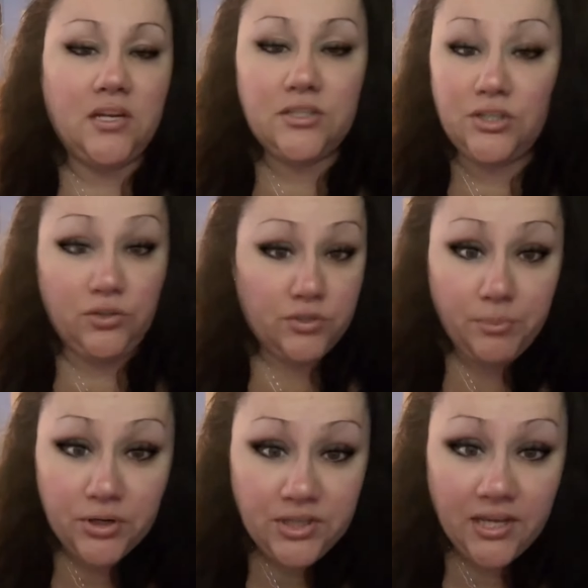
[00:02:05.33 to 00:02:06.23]
Use a
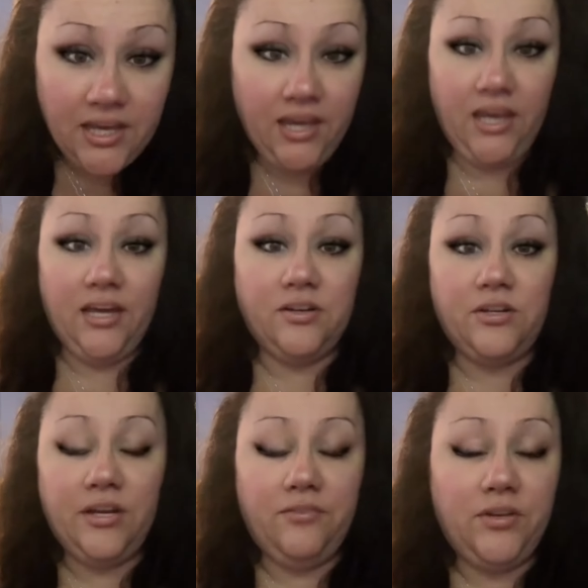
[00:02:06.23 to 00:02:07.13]
birthday cake
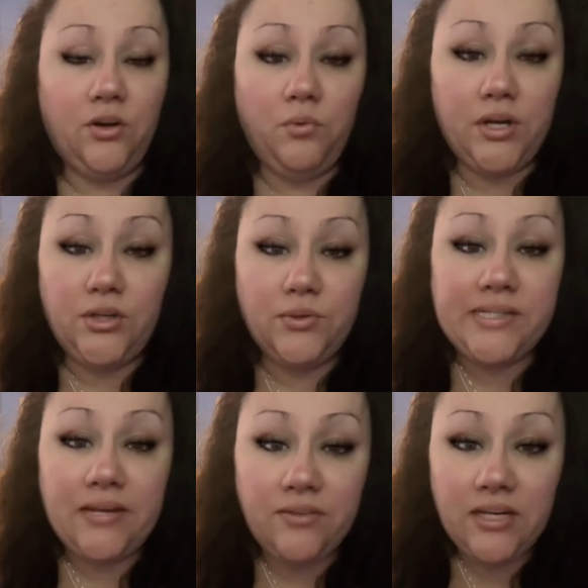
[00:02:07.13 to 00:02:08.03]
candle if you don't want to do a
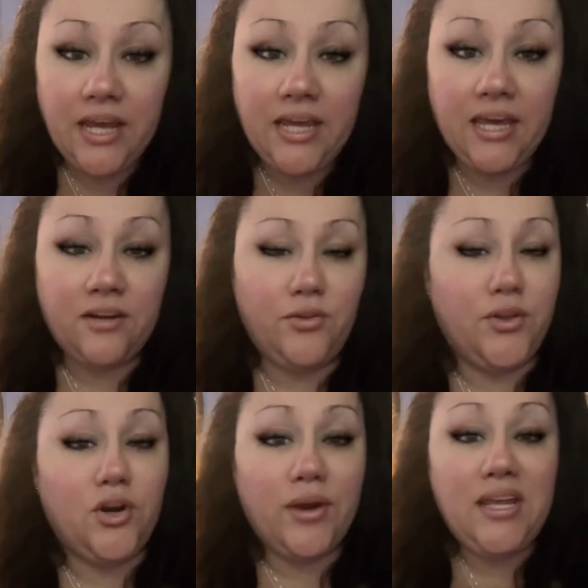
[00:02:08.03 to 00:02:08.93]
7-day candle. The
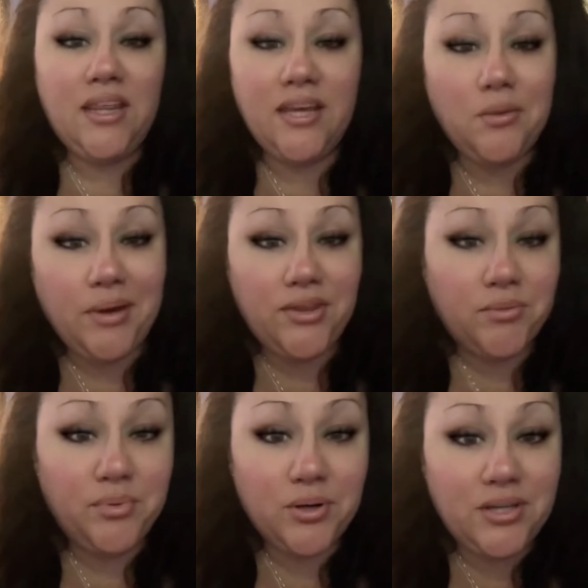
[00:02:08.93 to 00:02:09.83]
great thing about the
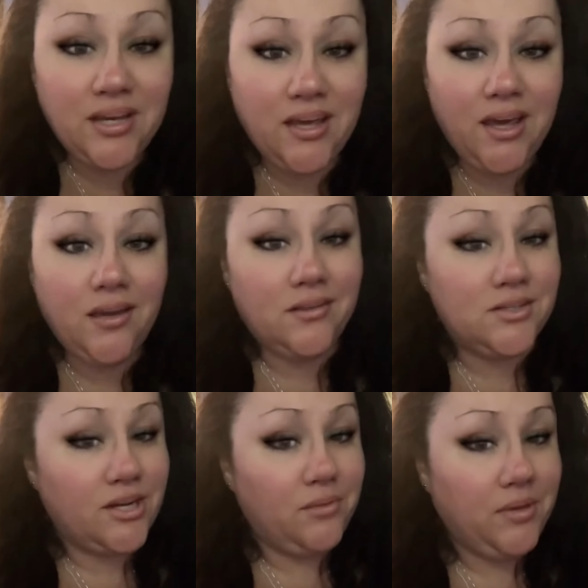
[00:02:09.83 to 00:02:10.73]
birthday cake and the
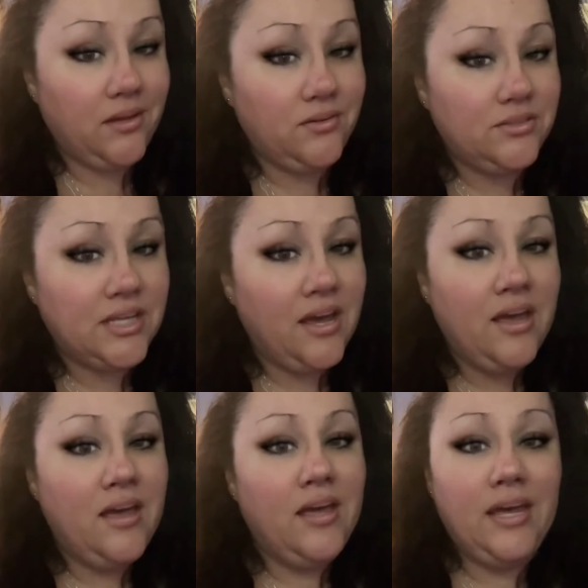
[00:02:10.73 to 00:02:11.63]
chime candles
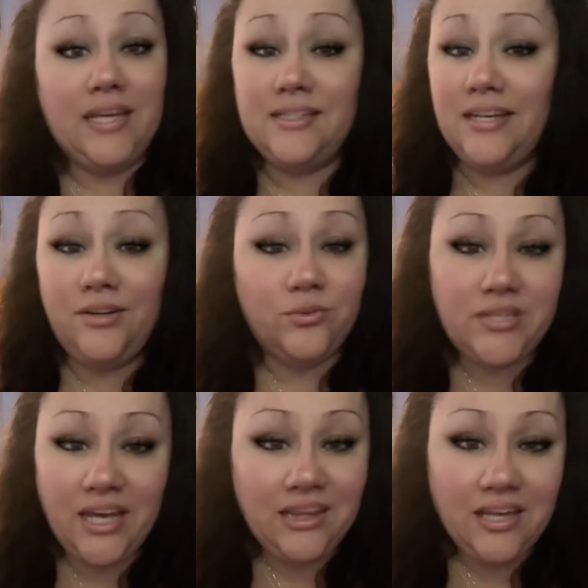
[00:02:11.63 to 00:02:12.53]
is they don't
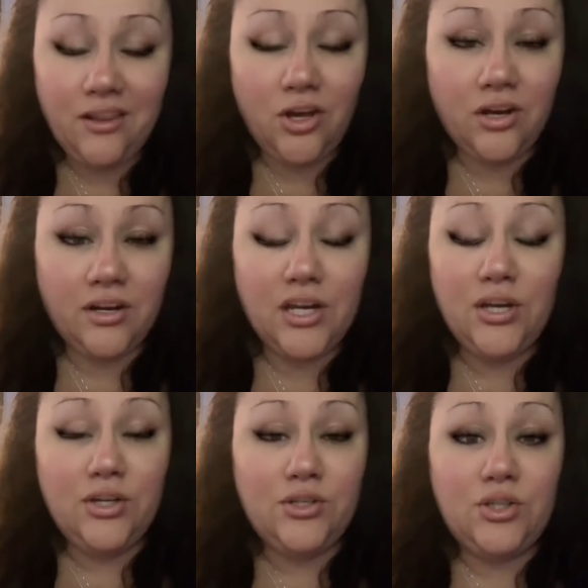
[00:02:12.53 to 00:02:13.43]
take that long
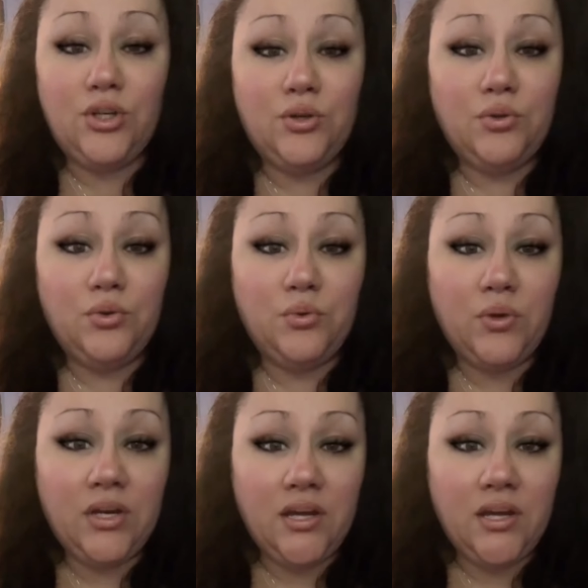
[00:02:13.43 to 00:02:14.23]
to